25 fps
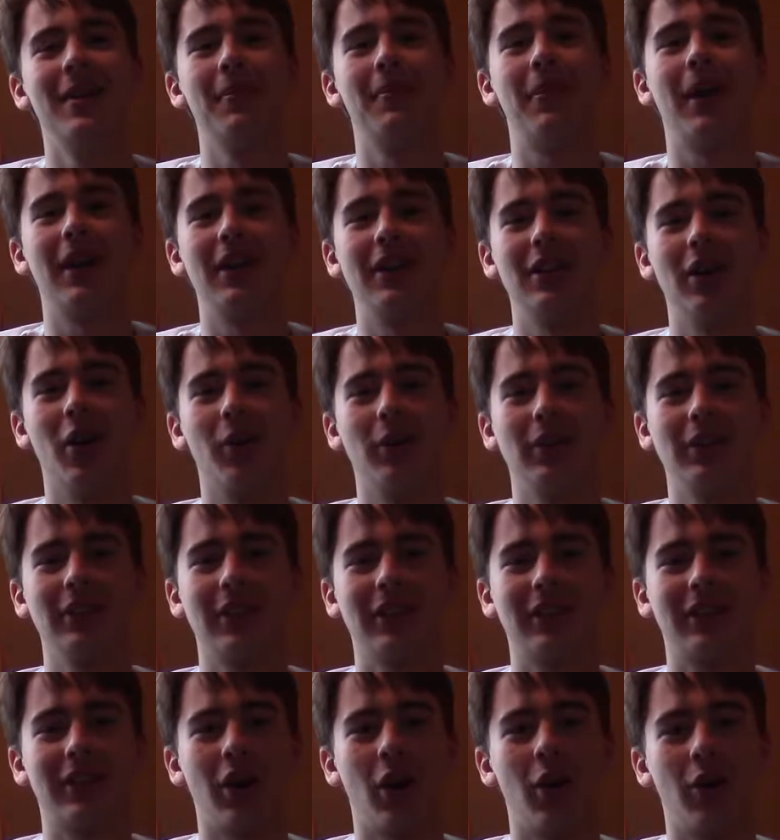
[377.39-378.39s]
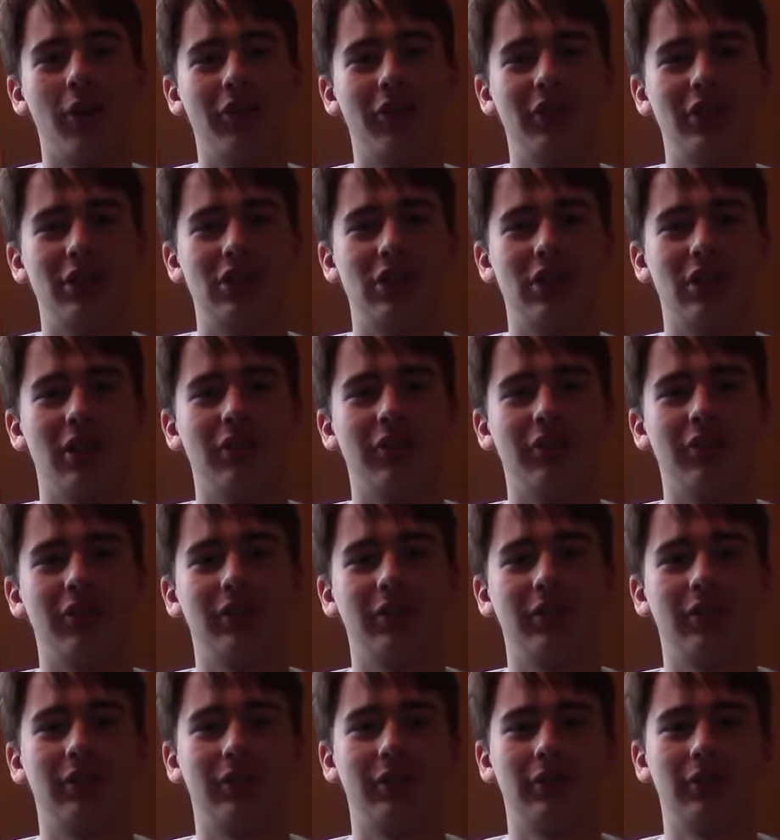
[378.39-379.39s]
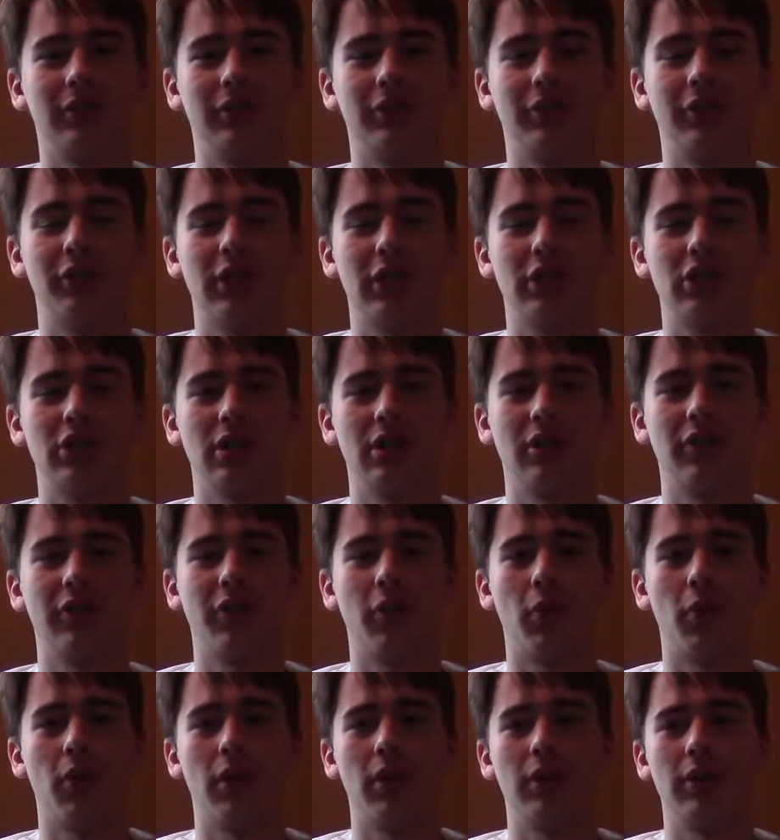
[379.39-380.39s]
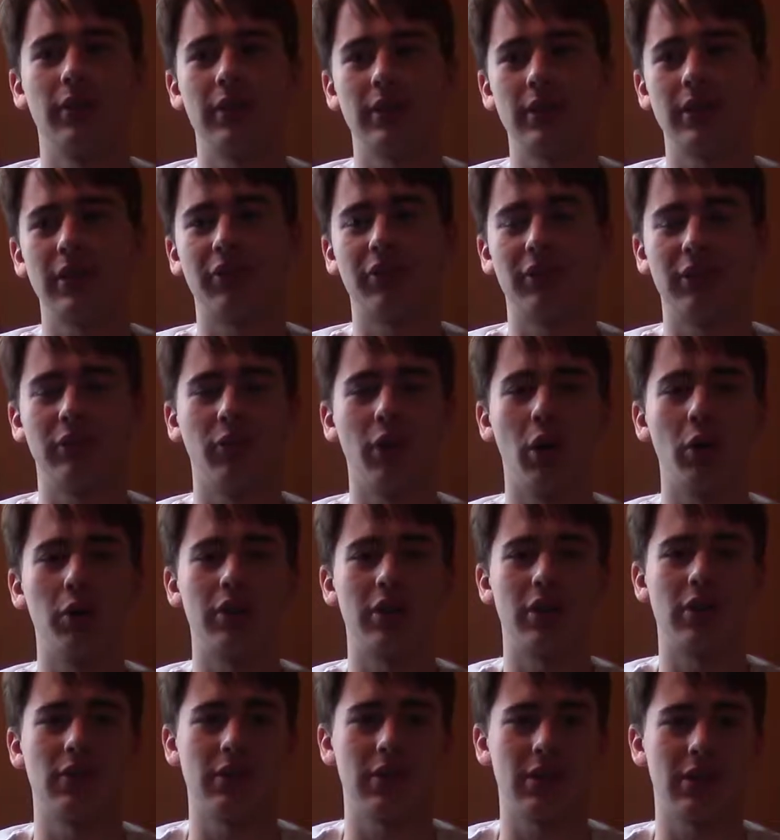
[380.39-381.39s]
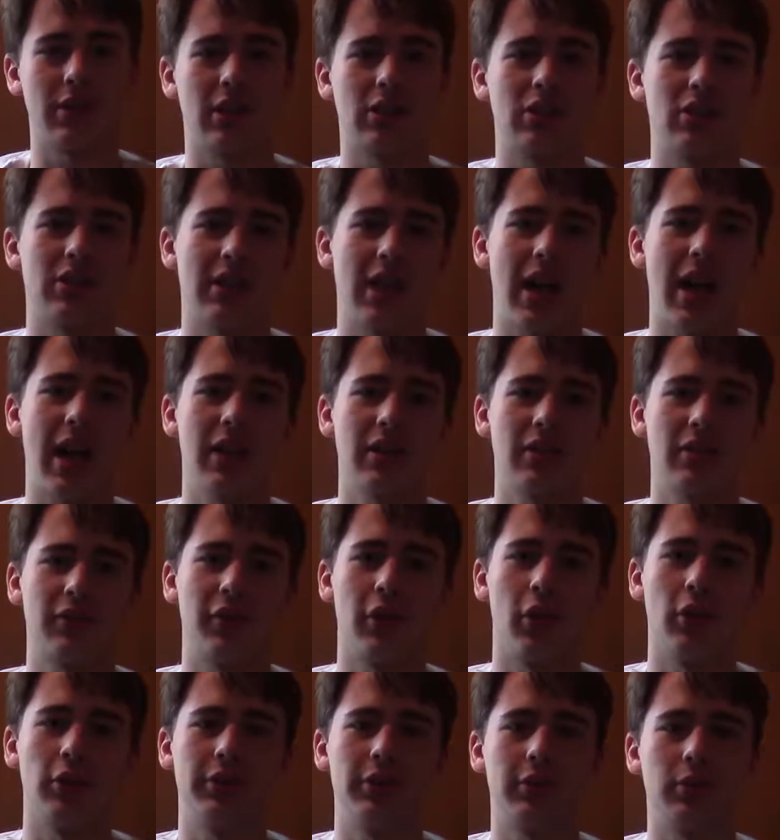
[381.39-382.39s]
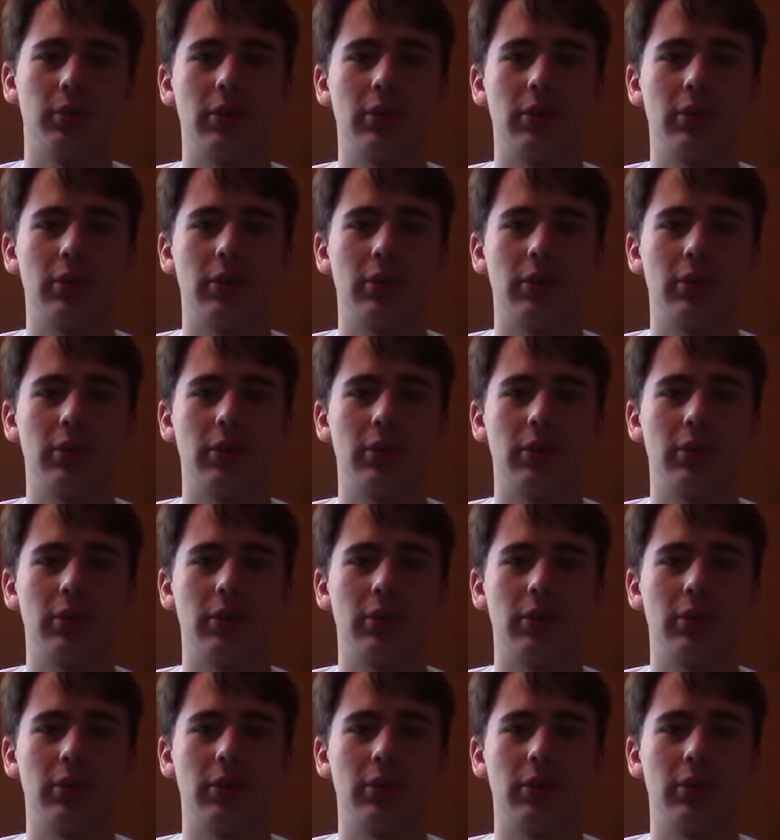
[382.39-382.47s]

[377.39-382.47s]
by knowing the coefficient of friction for the different road surfaces such as asphalt,